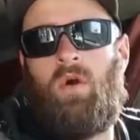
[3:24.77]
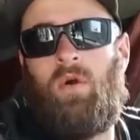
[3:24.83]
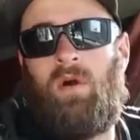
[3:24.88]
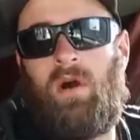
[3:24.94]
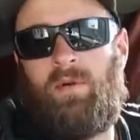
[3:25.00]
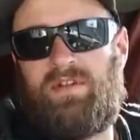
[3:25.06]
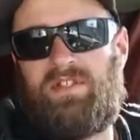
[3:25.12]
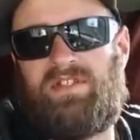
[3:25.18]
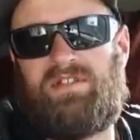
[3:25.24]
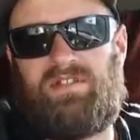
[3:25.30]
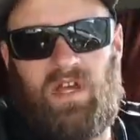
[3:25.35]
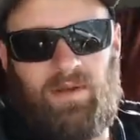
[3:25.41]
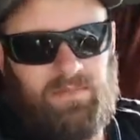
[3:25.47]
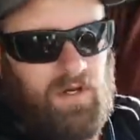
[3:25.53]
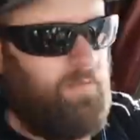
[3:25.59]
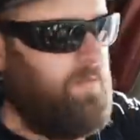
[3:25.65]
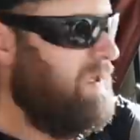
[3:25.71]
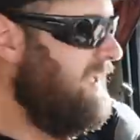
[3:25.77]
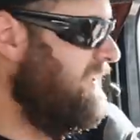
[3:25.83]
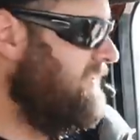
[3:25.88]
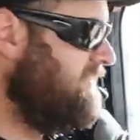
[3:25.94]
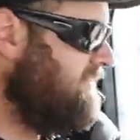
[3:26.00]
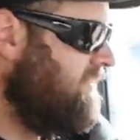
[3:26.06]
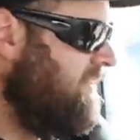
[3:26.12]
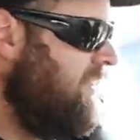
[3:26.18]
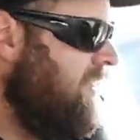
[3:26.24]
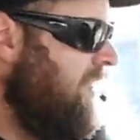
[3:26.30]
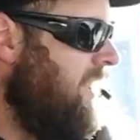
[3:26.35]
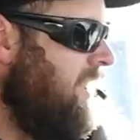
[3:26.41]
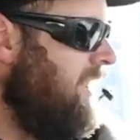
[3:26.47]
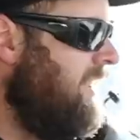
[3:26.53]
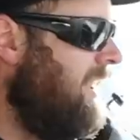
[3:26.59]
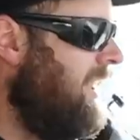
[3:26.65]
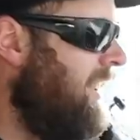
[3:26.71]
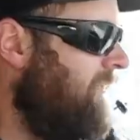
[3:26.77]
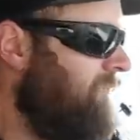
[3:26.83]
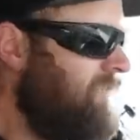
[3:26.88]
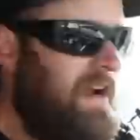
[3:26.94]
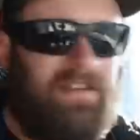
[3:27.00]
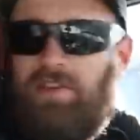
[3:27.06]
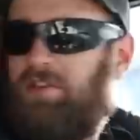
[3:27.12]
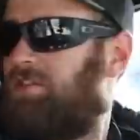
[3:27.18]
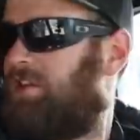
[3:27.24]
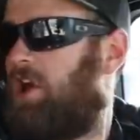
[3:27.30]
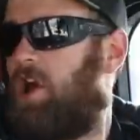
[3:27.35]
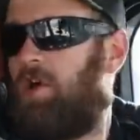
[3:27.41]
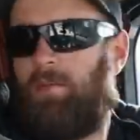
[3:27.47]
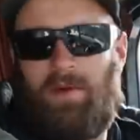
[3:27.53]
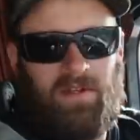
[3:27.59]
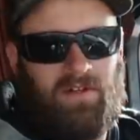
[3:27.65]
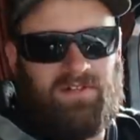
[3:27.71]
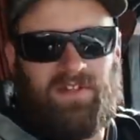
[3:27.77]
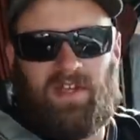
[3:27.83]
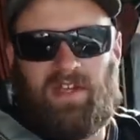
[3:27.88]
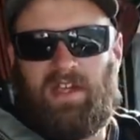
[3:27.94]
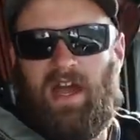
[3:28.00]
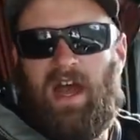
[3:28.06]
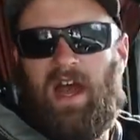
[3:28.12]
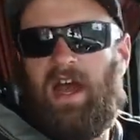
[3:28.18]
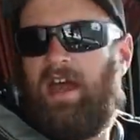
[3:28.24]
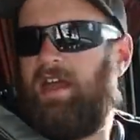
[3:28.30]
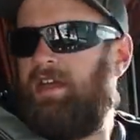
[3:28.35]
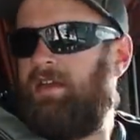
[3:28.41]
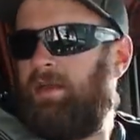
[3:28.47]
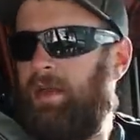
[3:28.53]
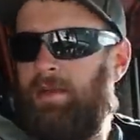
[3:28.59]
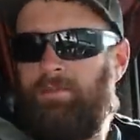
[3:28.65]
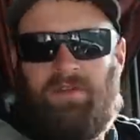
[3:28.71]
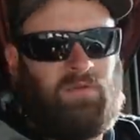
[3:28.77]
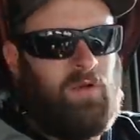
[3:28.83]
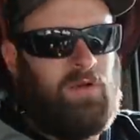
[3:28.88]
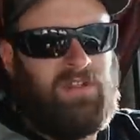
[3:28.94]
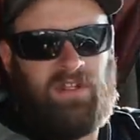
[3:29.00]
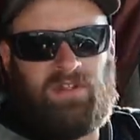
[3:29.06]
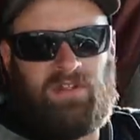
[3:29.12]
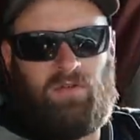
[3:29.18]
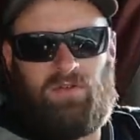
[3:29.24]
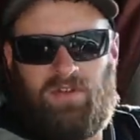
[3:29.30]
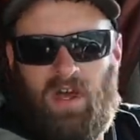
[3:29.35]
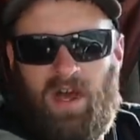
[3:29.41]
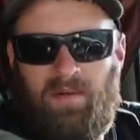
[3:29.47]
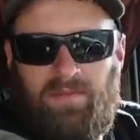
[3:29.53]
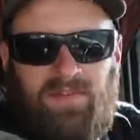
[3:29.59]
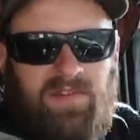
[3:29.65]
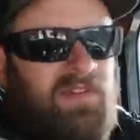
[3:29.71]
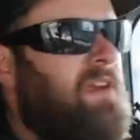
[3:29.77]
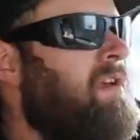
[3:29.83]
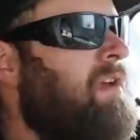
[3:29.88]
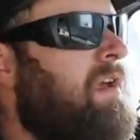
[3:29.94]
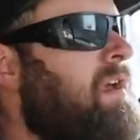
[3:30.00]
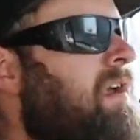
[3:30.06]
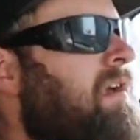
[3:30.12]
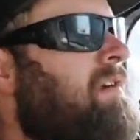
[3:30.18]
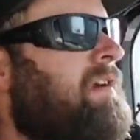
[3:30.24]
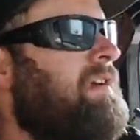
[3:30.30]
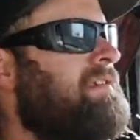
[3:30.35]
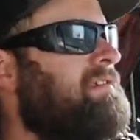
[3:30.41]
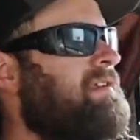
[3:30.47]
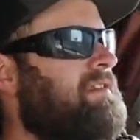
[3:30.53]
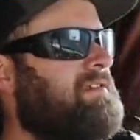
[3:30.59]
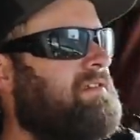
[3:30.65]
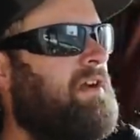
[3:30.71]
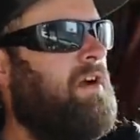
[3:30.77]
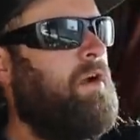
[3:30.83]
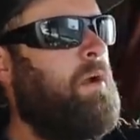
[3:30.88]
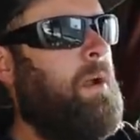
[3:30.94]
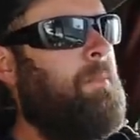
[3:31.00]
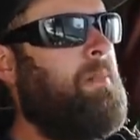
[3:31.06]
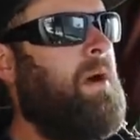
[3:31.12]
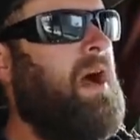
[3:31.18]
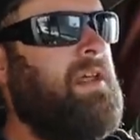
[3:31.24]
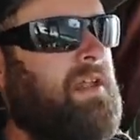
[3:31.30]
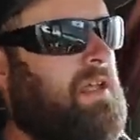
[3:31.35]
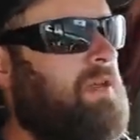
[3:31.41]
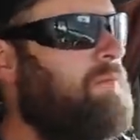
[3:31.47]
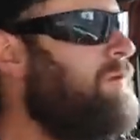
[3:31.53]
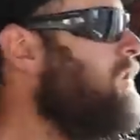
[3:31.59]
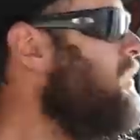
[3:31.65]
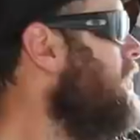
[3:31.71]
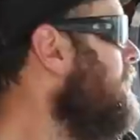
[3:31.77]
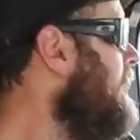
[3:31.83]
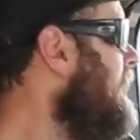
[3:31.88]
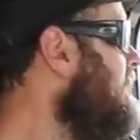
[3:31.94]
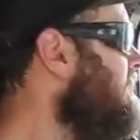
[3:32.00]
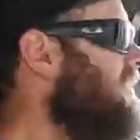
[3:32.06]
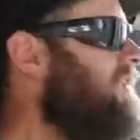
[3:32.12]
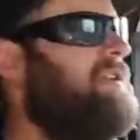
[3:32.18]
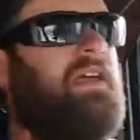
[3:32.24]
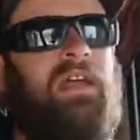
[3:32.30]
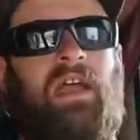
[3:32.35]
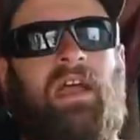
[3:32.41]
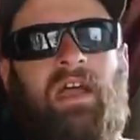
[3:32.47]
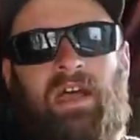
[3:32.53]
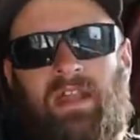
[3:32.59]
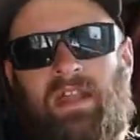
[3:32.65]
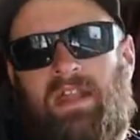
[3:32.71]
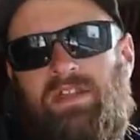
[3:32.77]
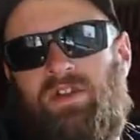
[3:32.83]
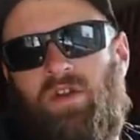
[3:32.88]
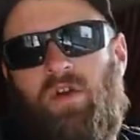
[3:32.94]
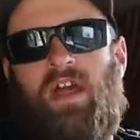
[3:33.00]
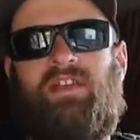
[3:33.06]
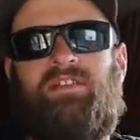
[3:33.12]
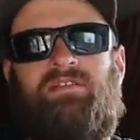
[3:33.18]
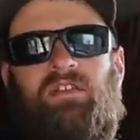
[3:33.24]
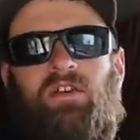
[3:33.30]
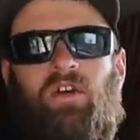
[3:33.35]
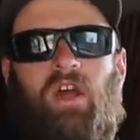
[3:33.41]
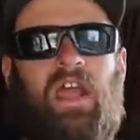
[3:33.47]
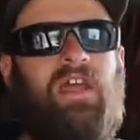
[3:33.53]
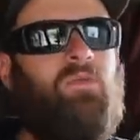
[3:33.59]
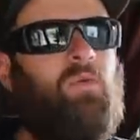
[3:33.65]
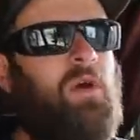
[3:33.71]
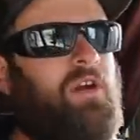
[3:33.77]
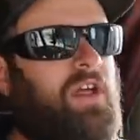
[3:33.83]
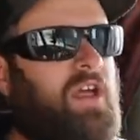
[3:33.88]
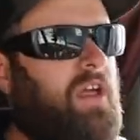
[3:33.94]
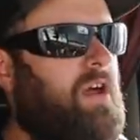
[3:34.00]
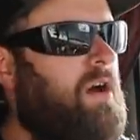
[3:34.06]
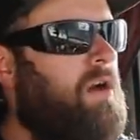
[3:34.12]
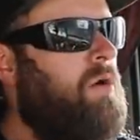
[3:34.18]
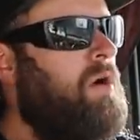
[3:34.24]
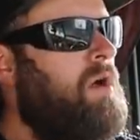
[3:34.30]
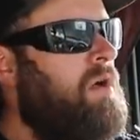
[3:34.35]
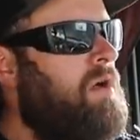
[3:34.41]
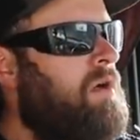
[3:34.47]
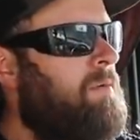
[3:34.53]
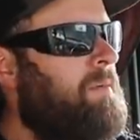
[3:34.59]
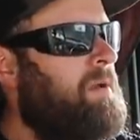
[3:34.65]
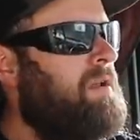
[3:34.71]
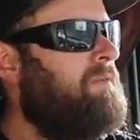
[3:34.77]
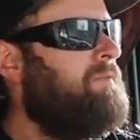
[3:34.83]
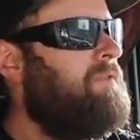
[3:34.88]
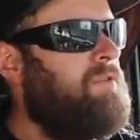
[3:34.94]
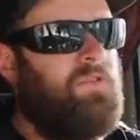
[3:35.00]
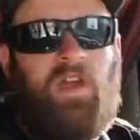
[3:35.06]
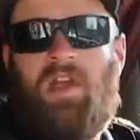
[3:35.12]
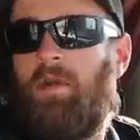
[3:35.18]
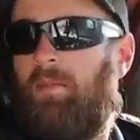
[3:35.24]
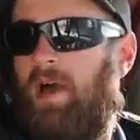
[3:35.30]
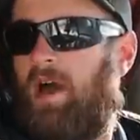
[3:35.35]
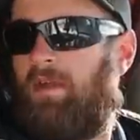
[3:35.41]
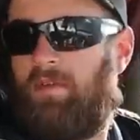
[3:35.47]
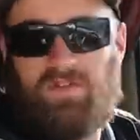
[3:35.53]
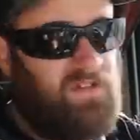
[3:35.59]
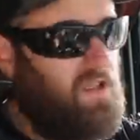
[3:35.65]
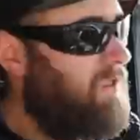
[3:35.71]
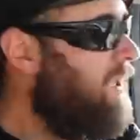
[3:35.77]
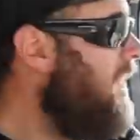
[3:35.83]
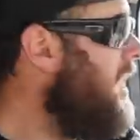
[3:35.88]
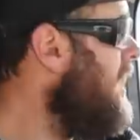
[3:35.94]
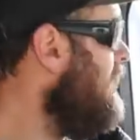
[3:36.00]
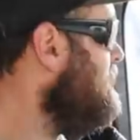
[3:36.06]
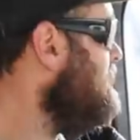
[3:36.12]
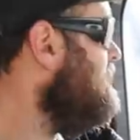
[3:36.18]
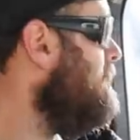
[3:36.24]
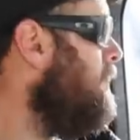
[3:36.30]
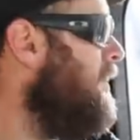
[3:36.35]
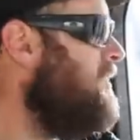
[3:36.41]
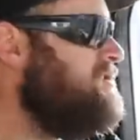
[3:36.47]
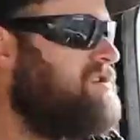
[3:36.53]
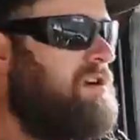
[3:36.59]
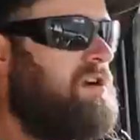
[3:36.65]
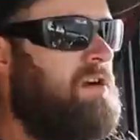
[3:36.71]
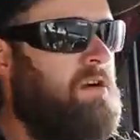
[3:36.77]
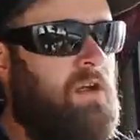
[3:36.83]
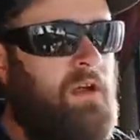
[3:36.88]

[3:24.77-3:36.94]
Well, we just dumped our beans. Forgot to show it, but there's a guy in between the two dumps. He sits there behind the computer basically, and he directs the grain where to go. And if you think about it, there's a lot of storage here,